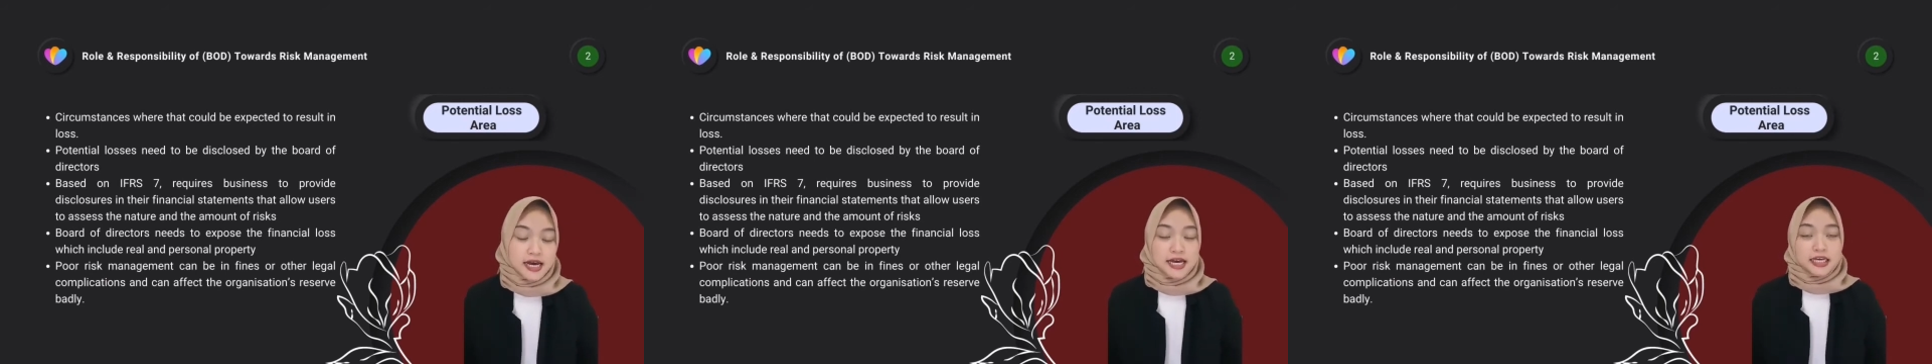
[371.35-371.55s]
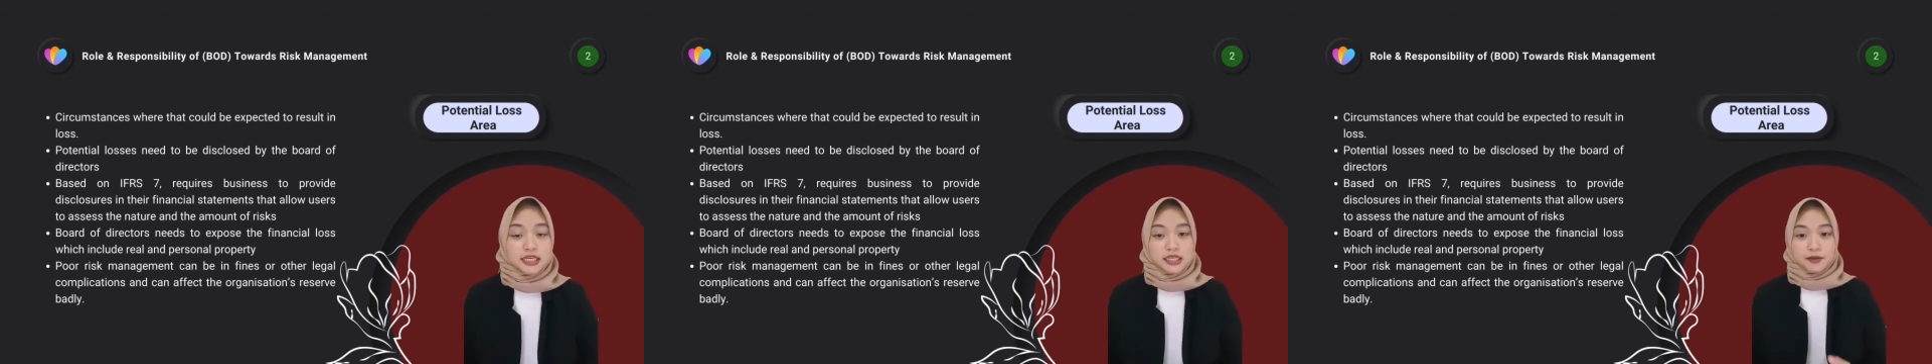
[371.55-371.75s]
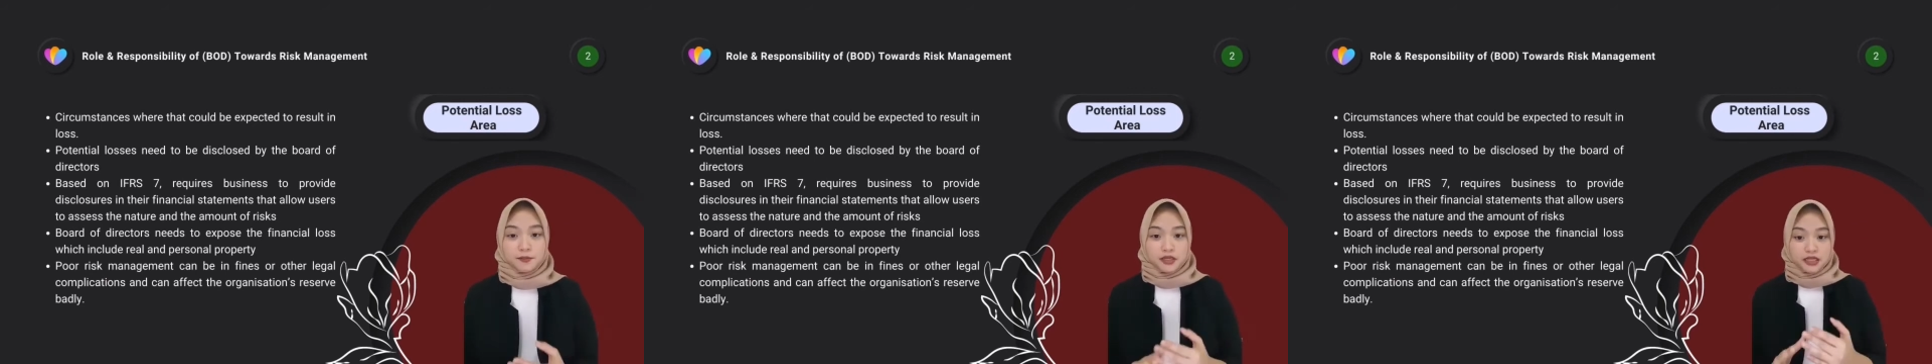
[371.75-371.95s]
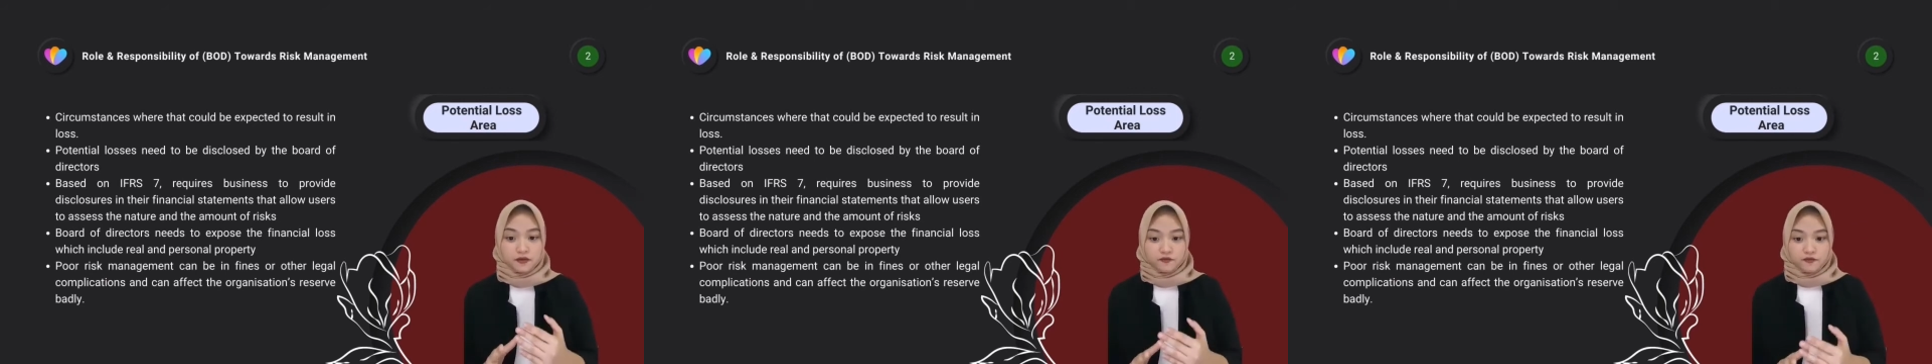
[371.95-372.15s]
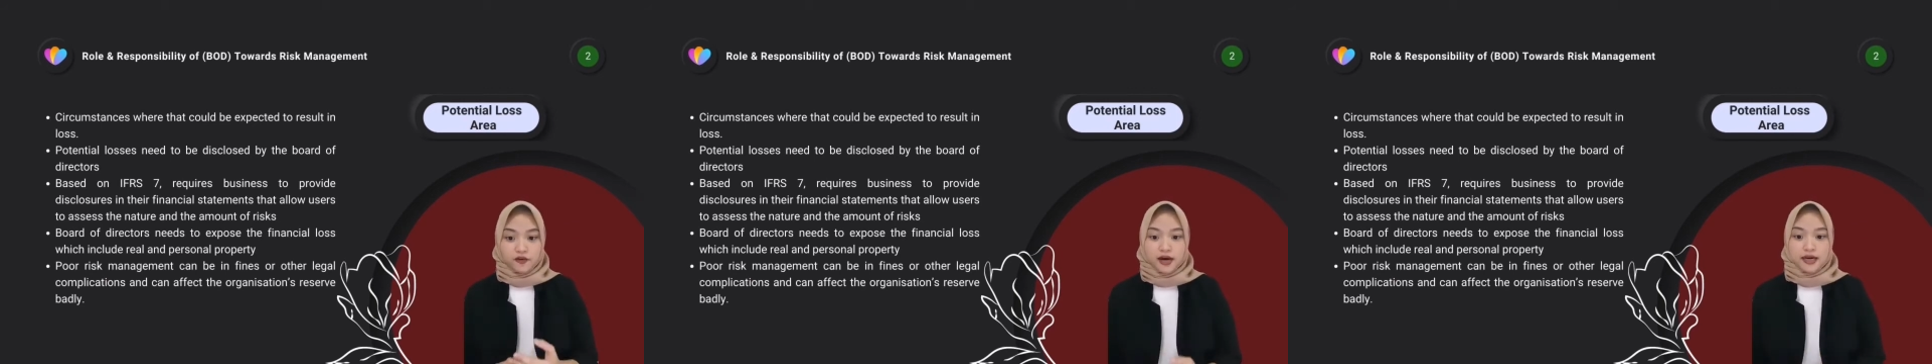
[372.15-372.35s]
It can be
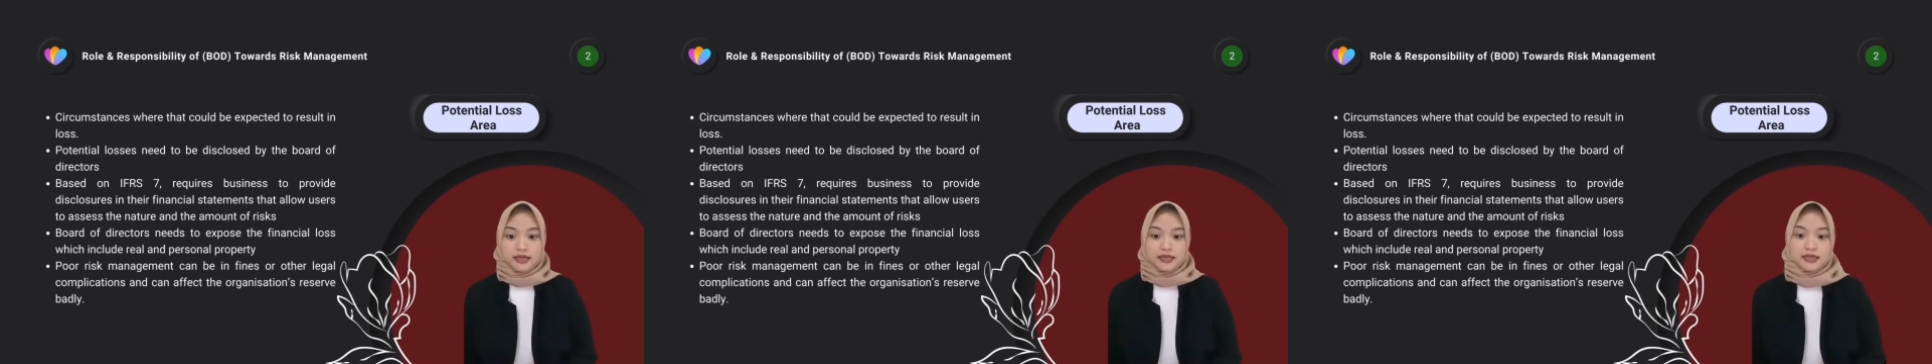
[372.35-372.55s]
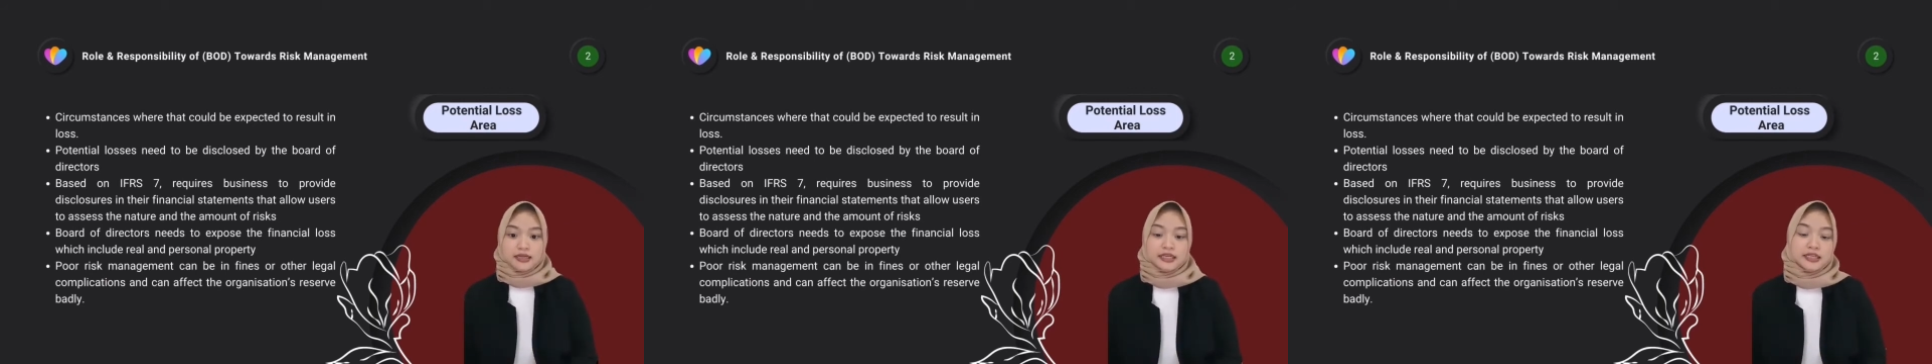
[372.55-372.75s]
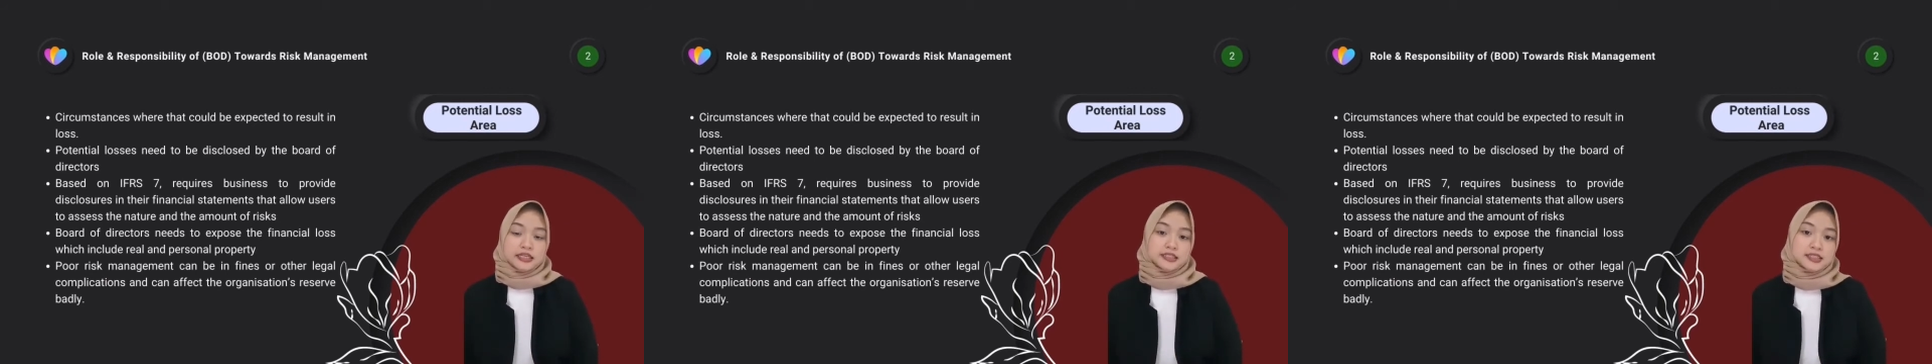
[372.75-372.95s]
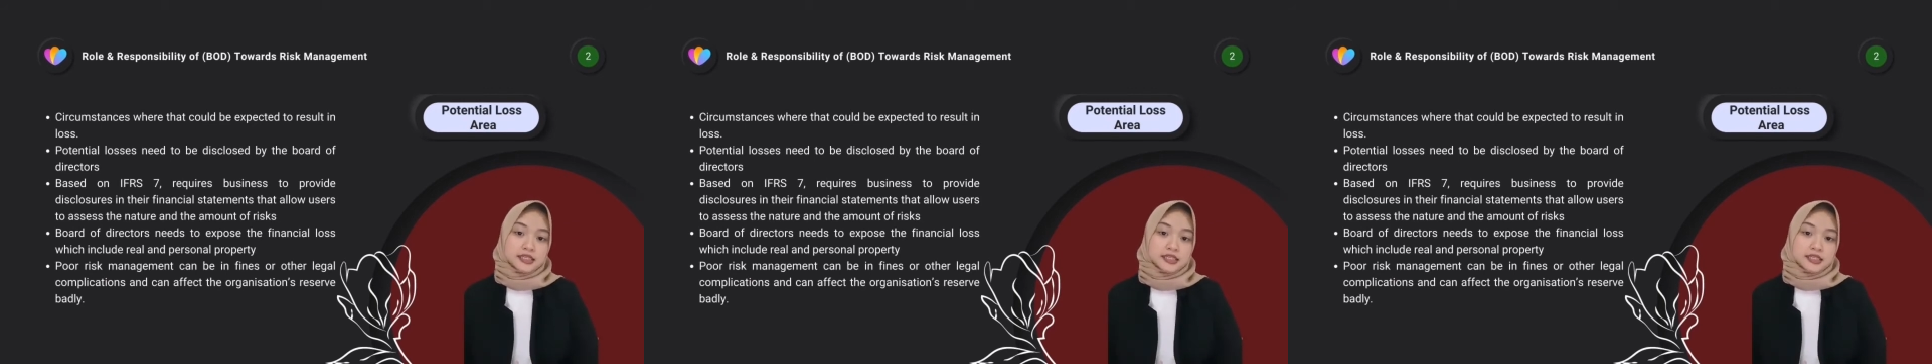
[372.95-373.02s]
defined in the